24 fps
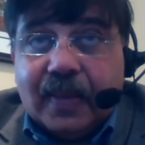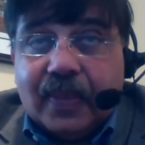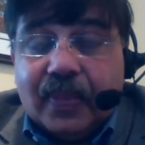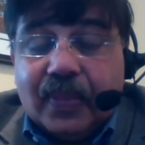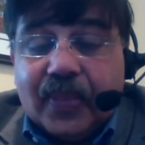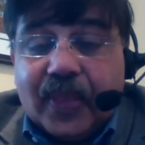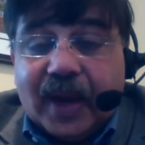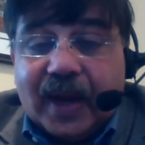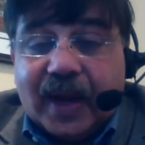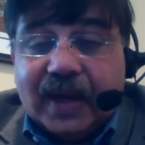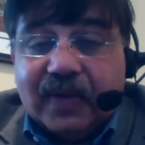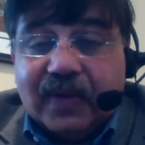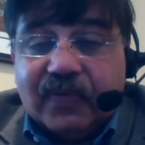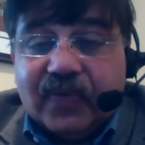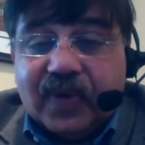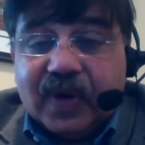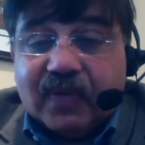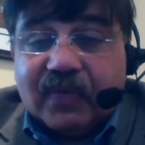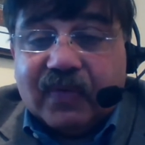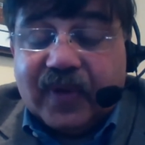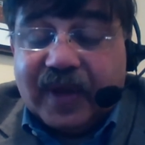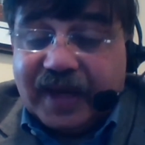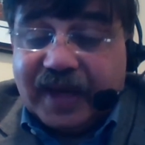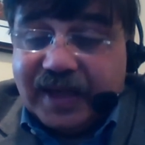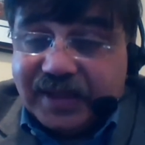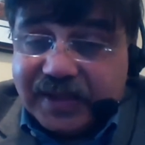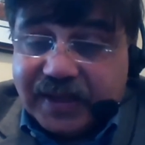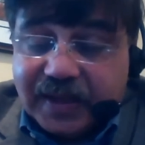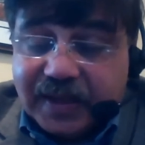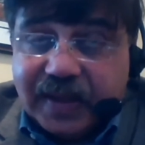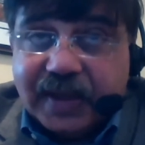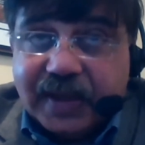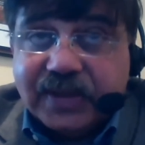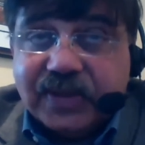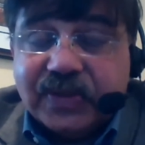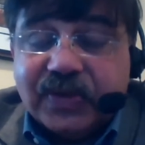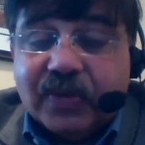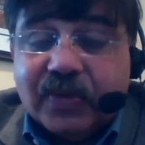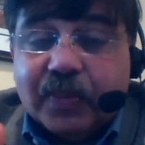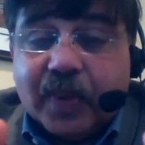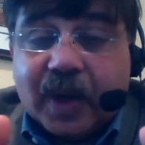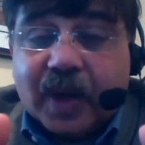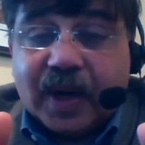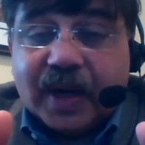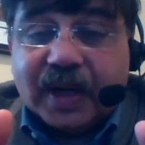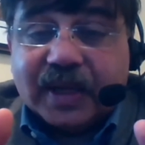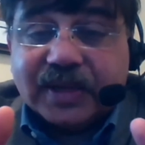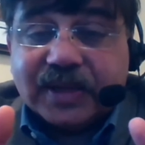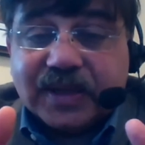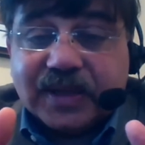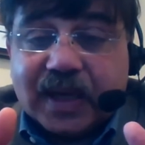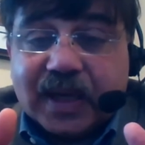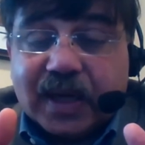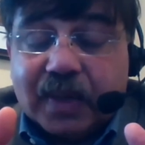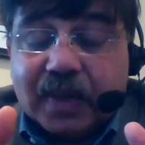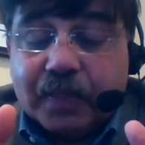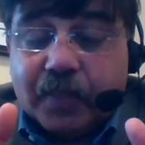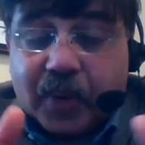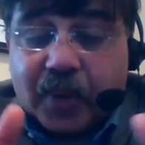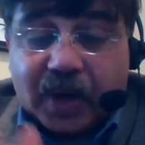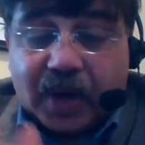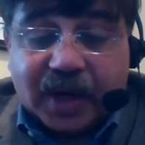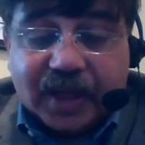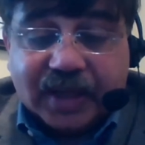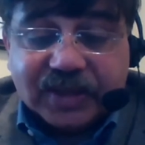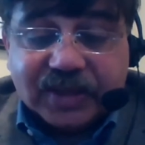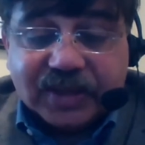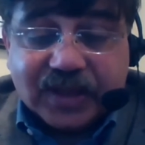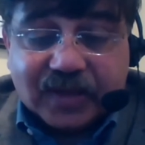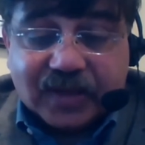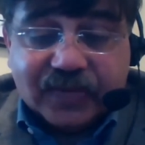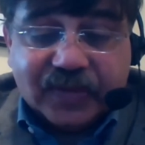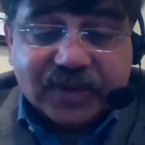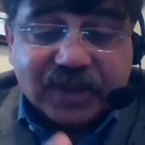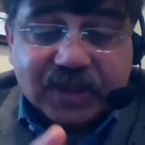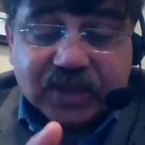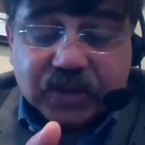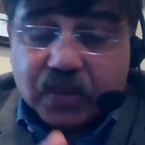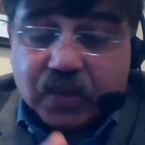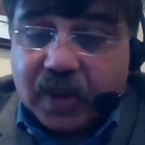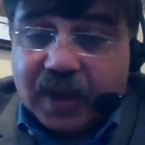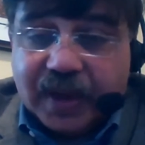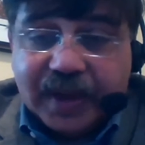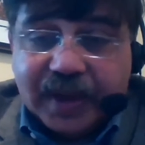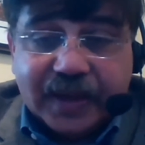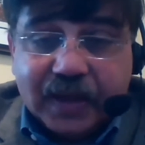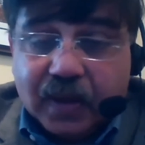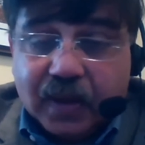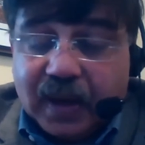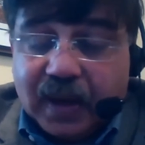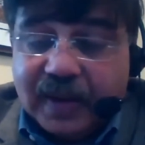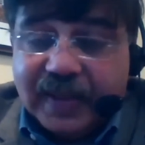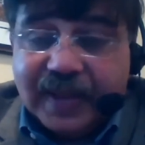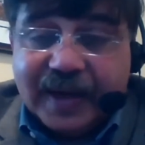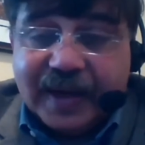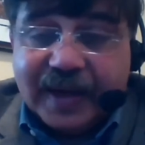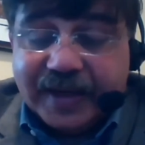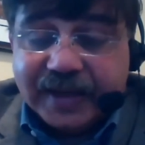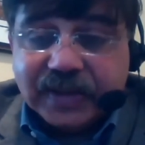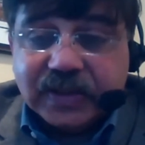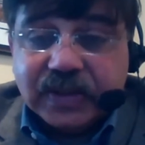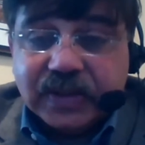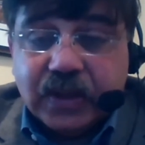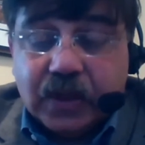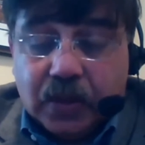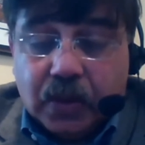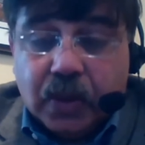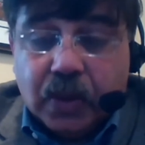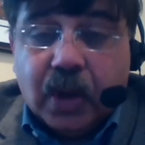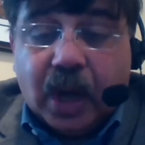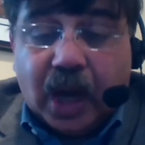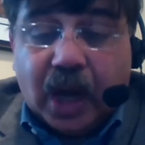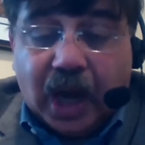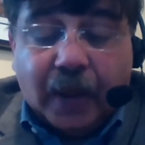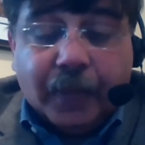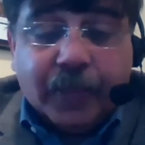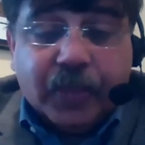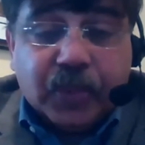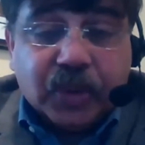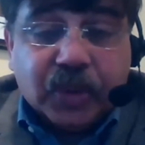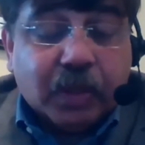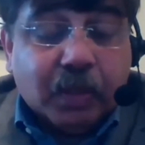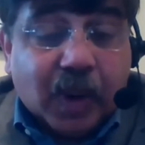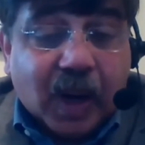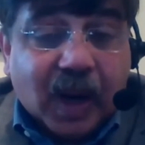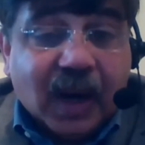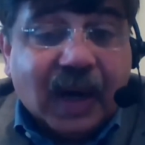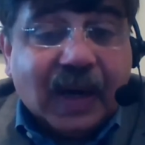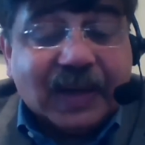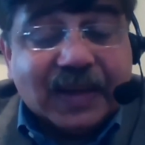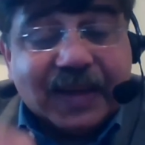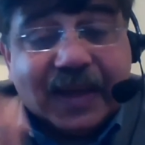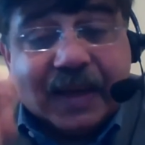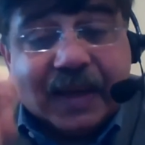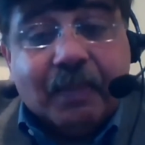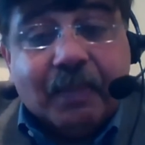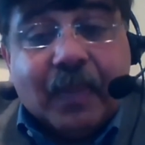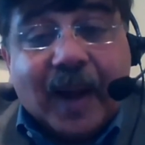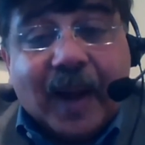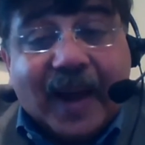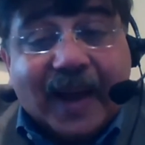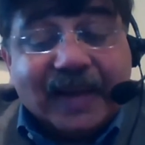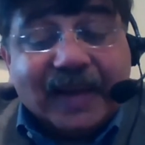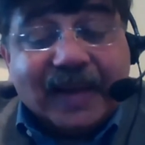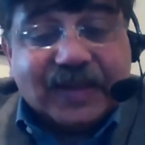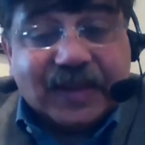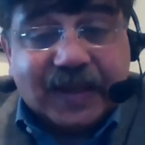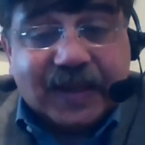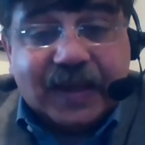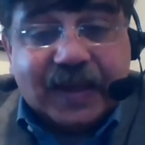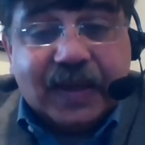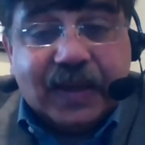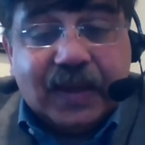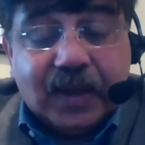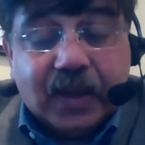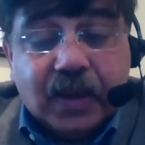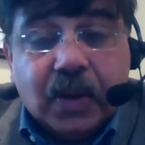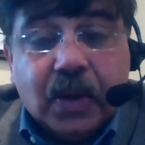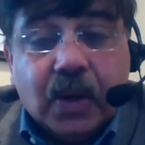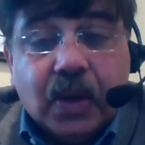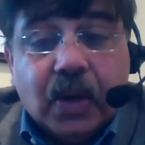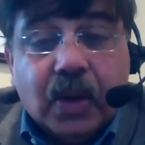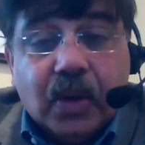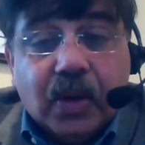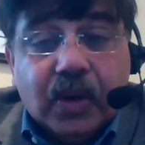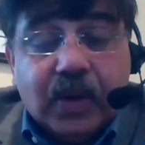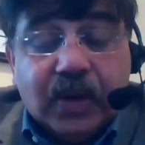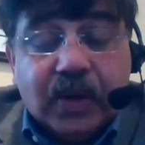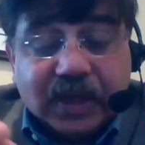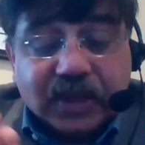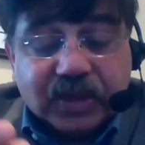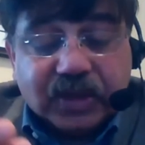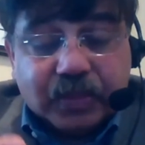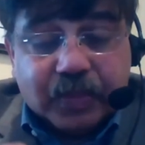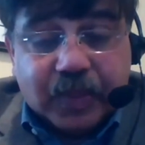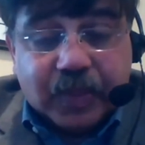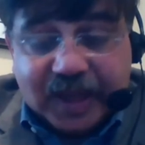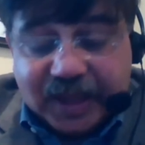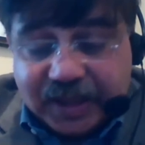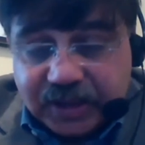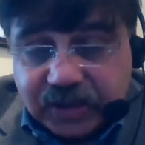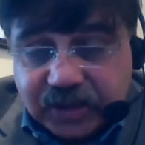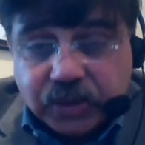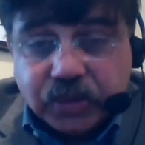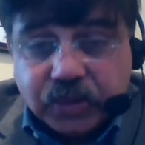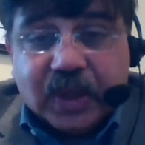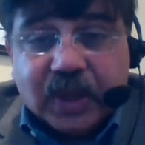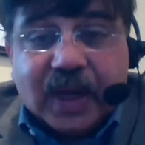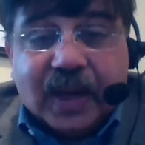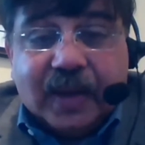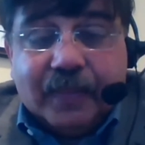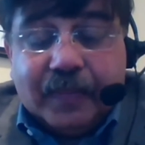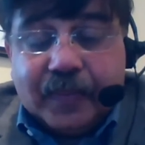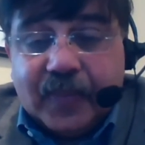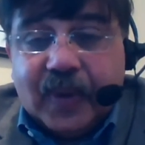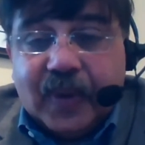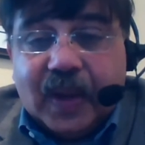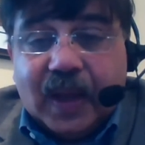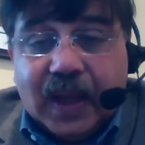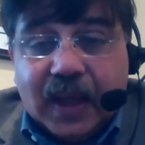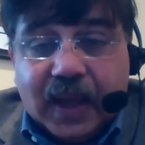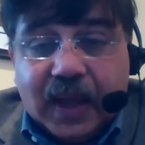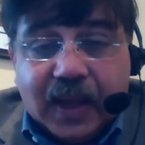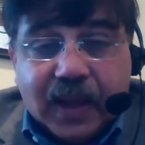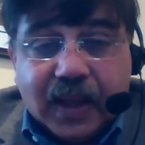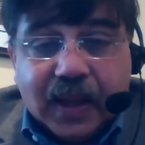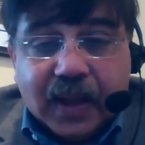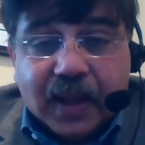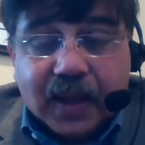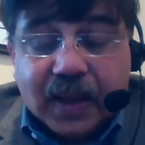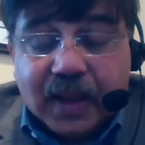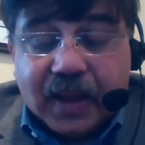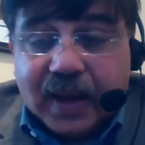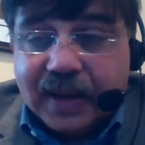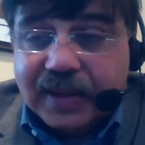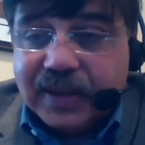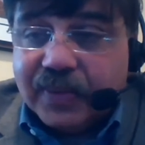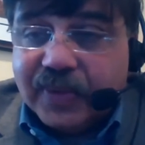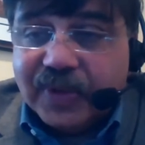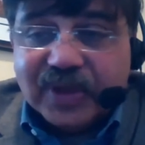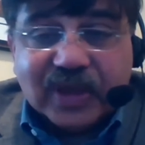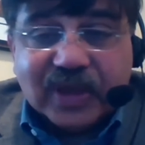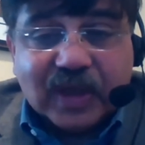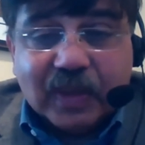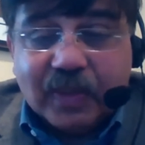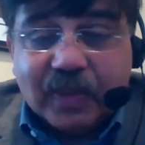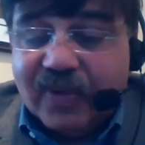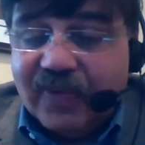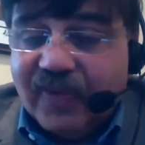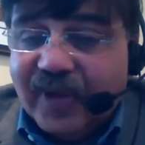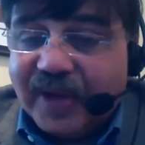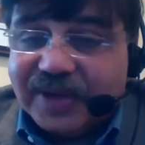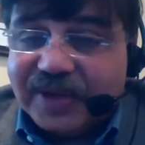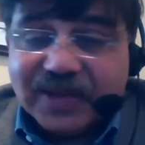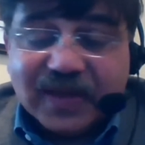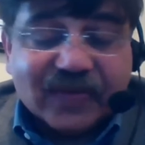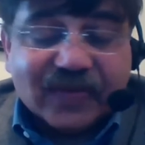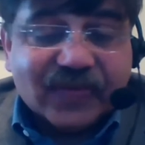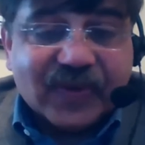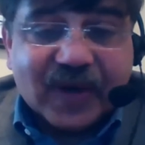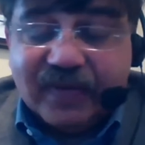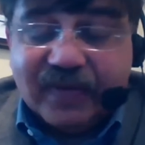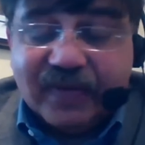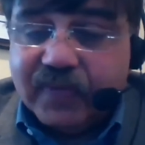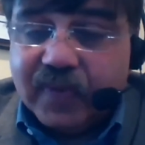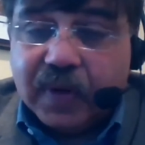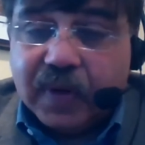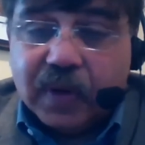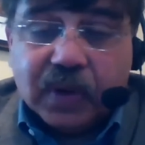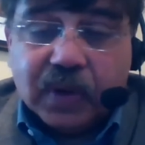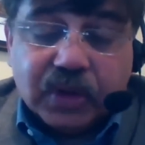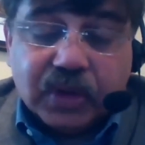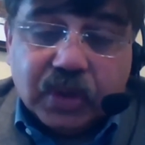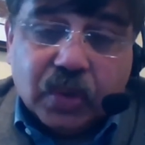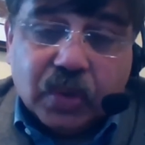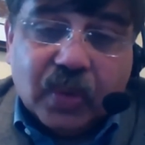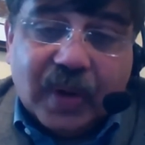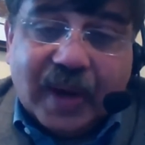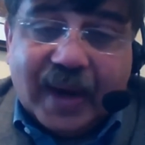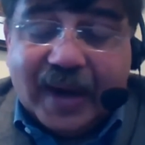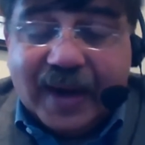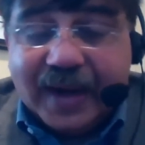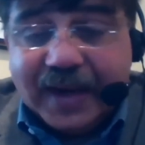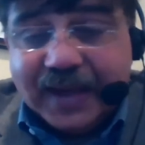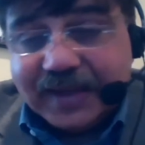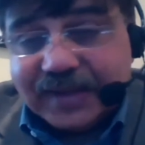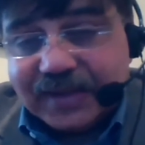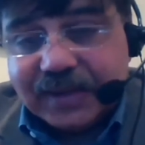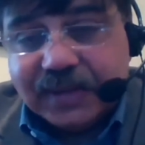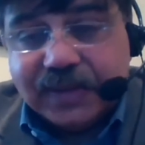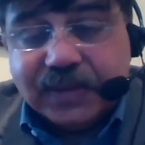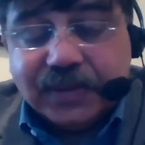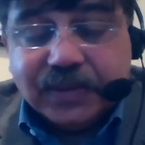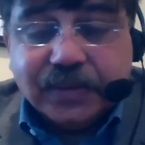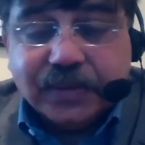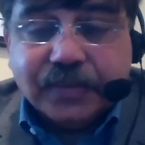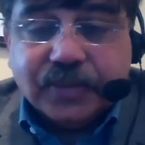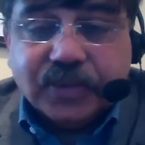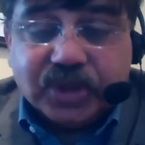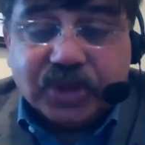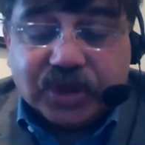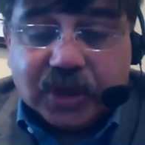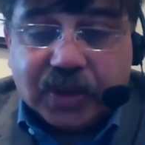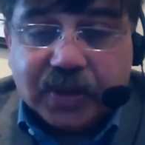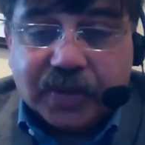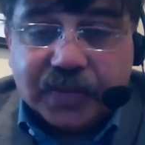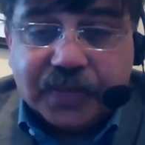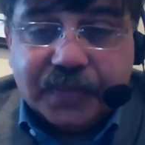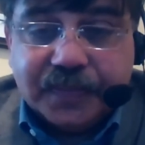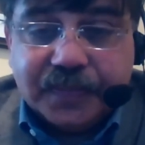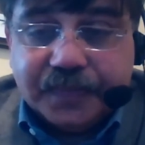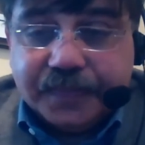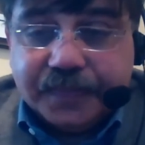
That if you're very serious, your product, services, quality, all that is up to the mark that buyers need, yes, please do come. Otherwise, it will be waste of time for you and us. So.